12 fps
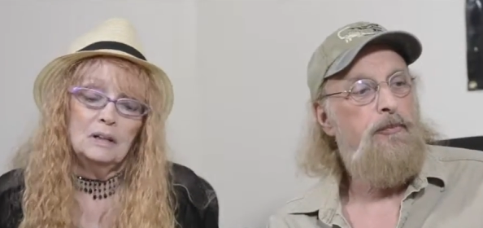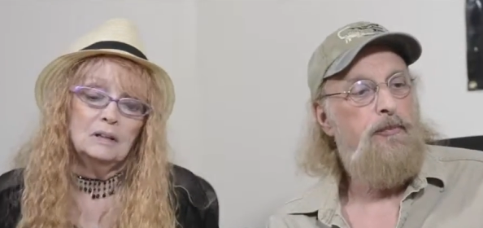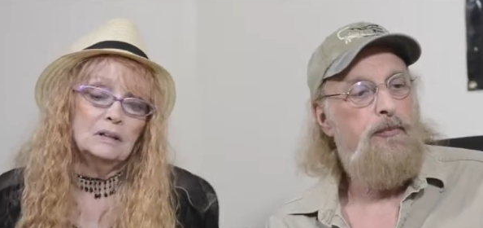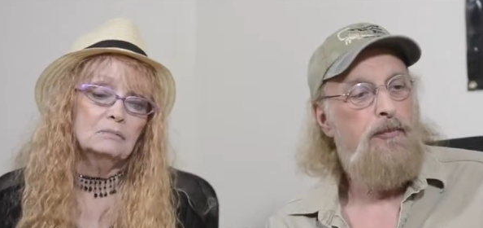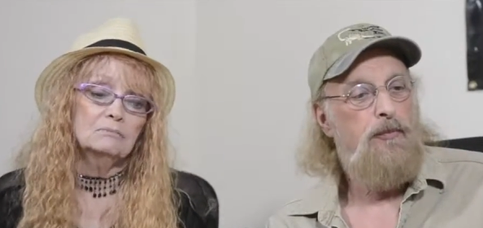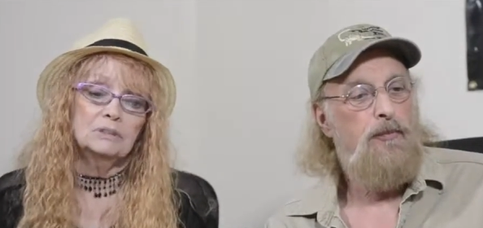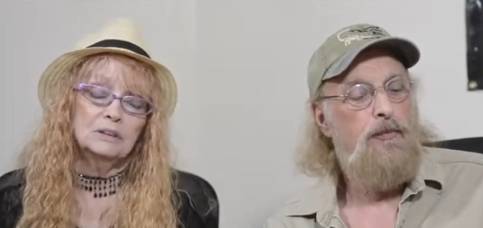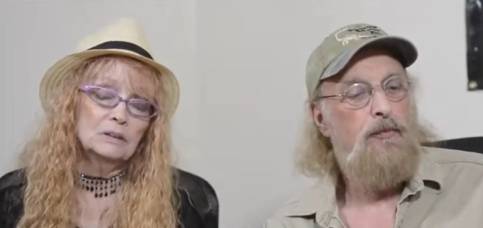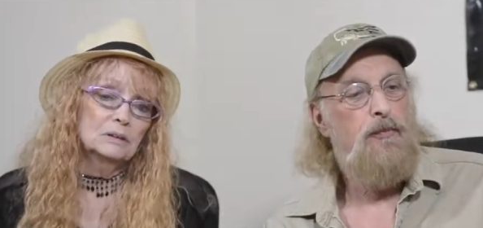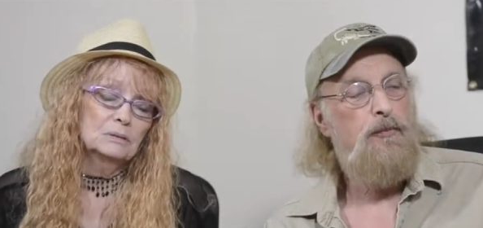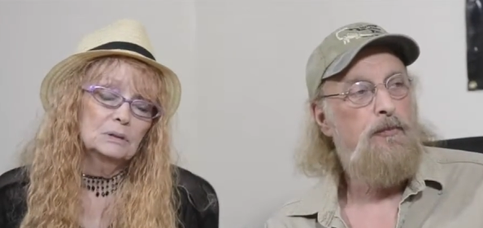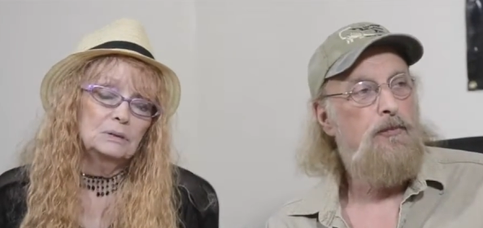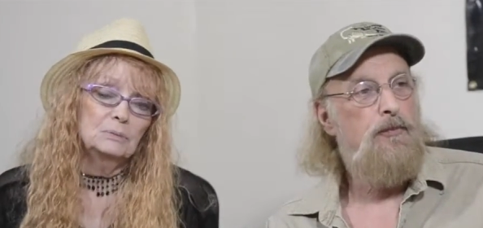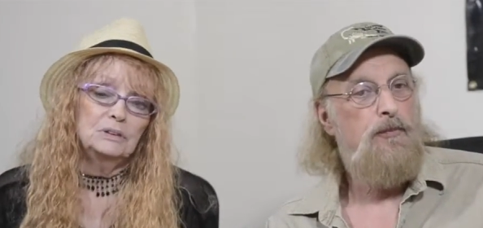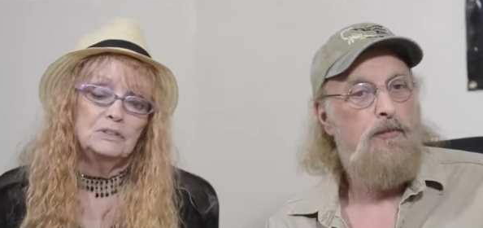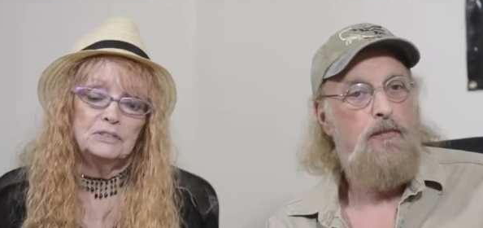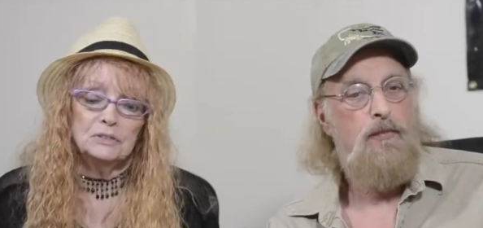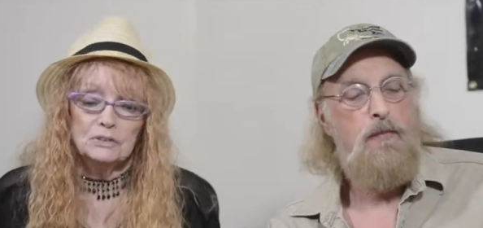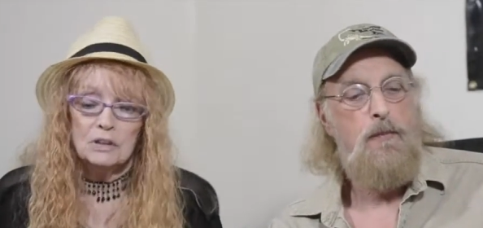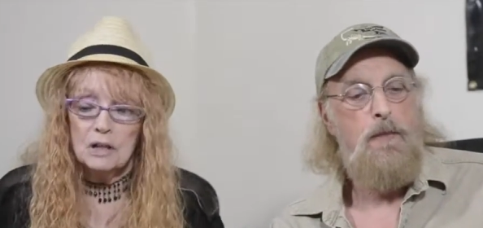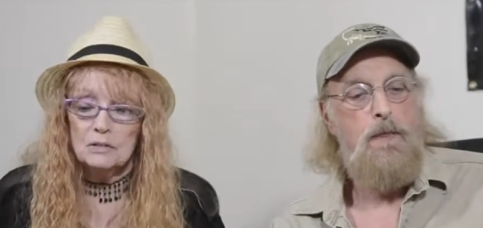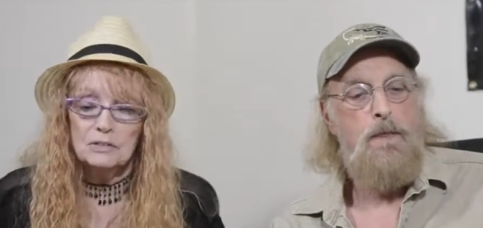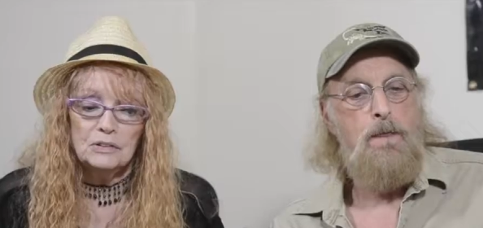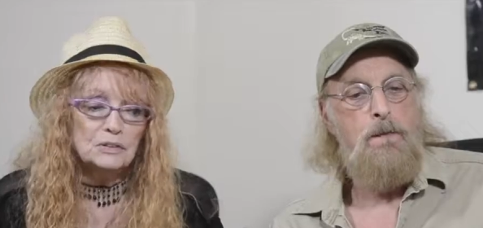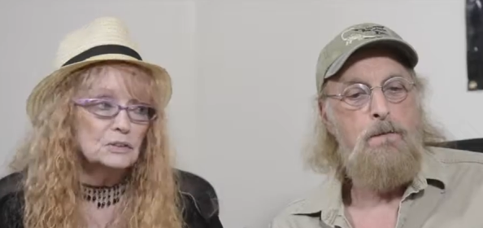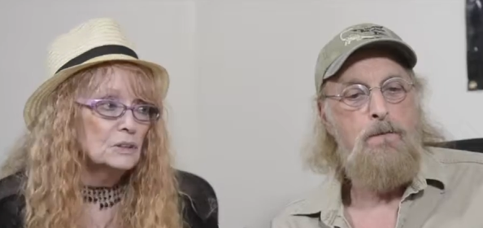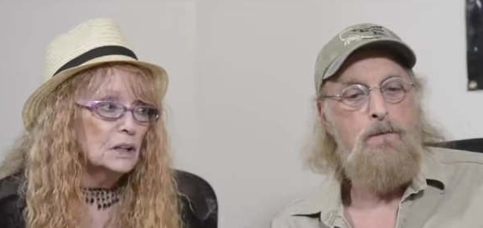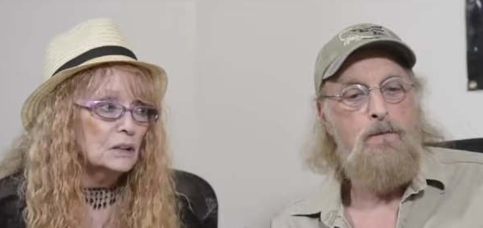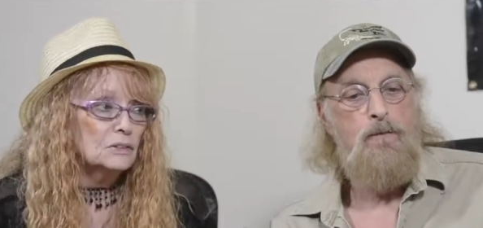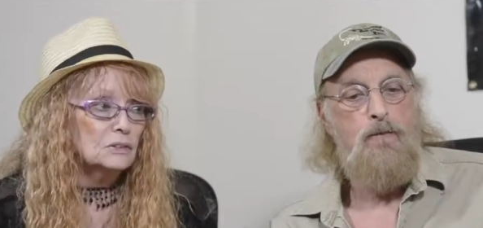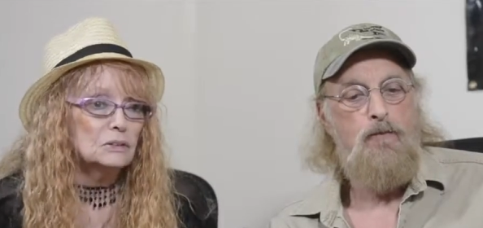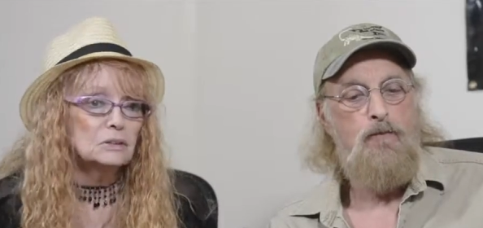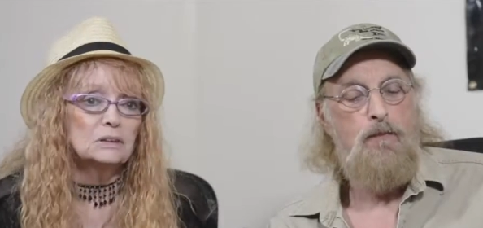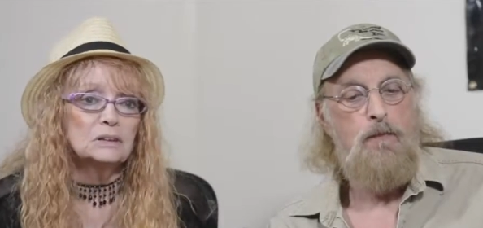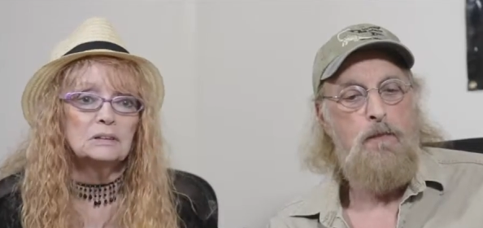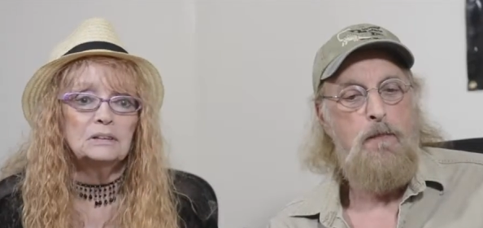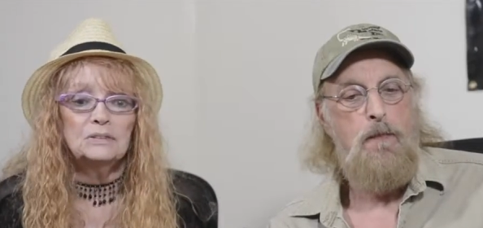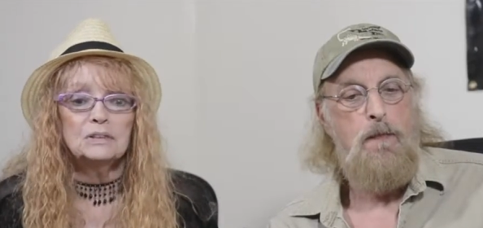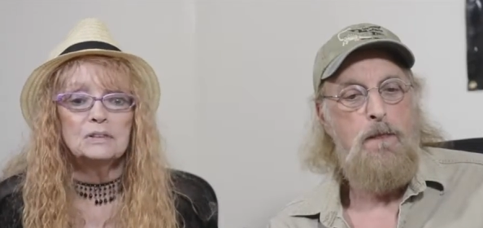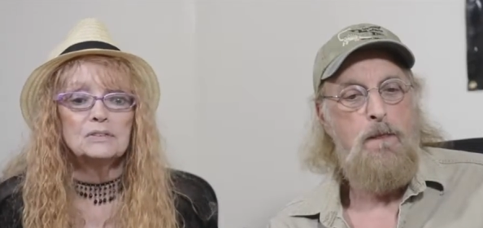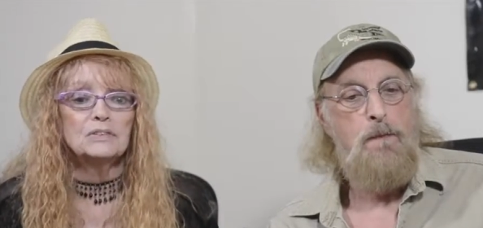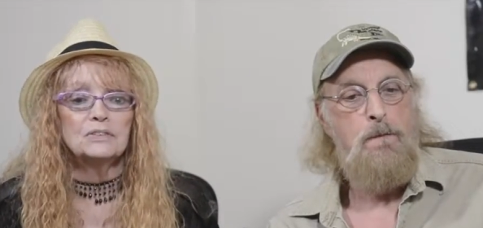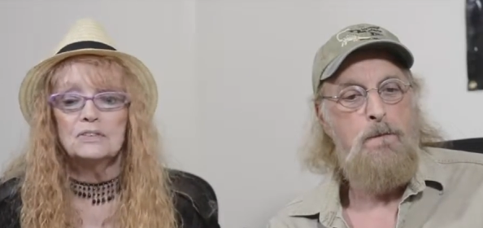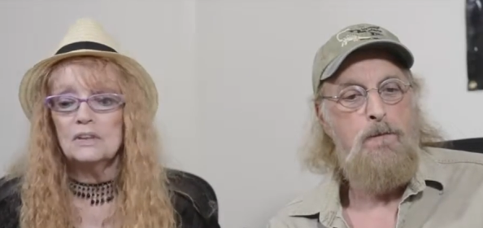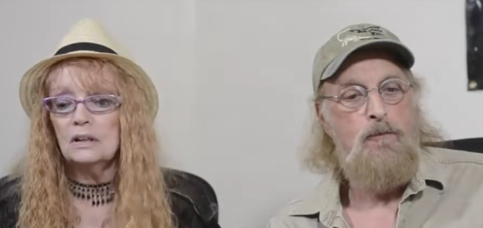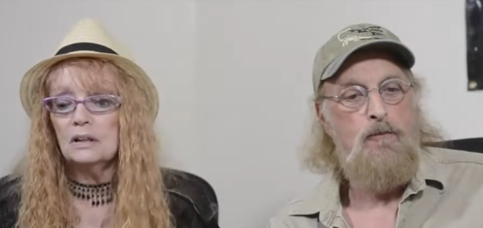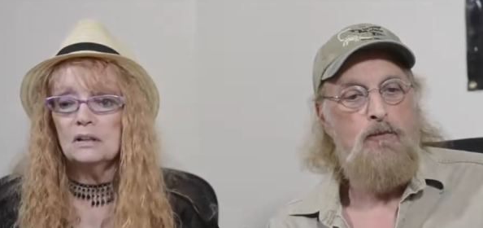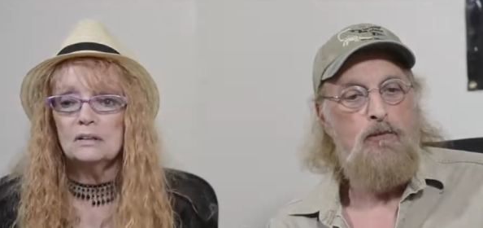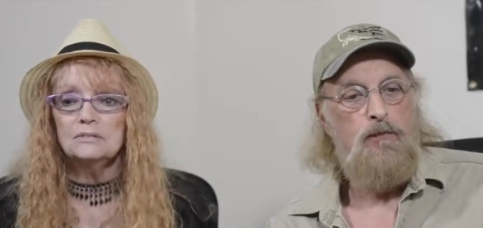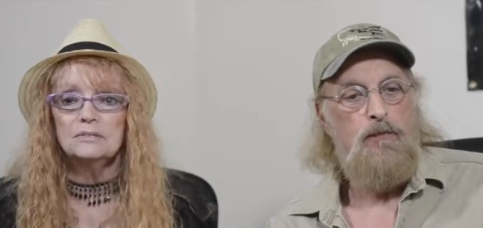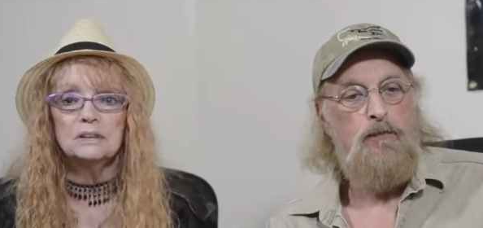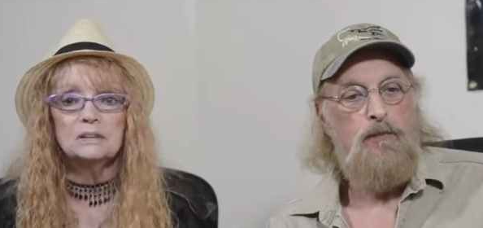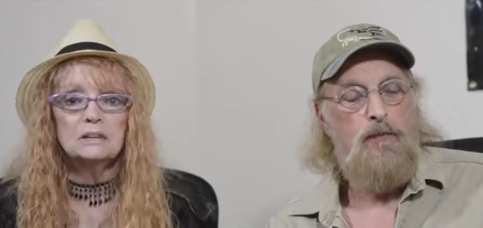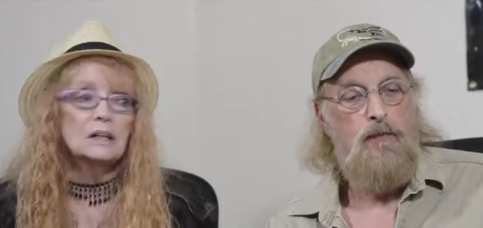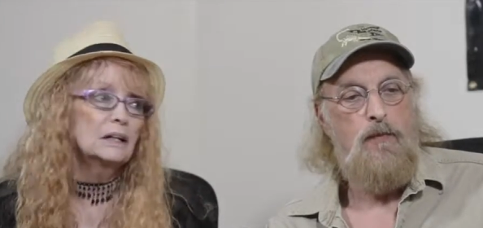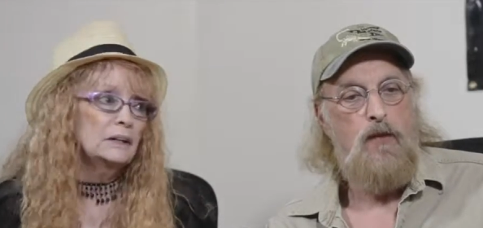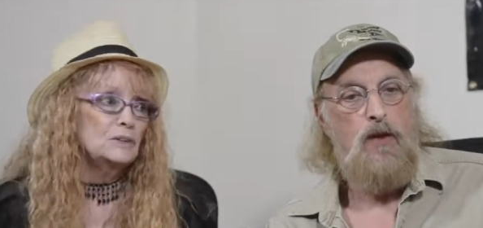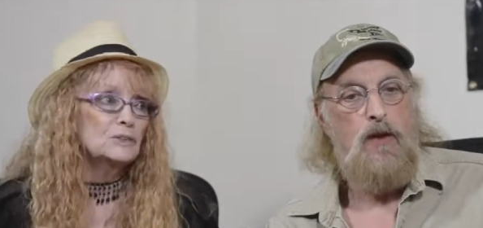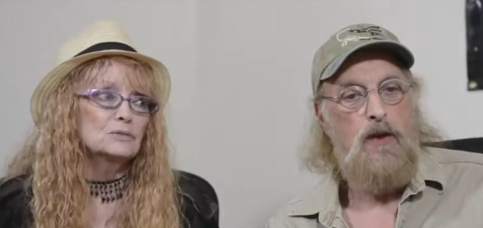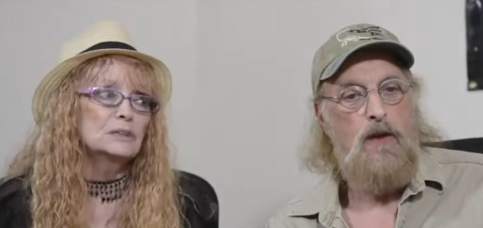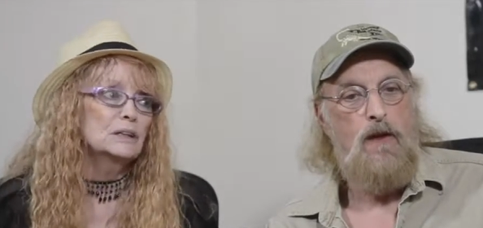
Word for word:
Speaker 1: they get you know we, we, still talk to the director, and he tells us they have uh, lines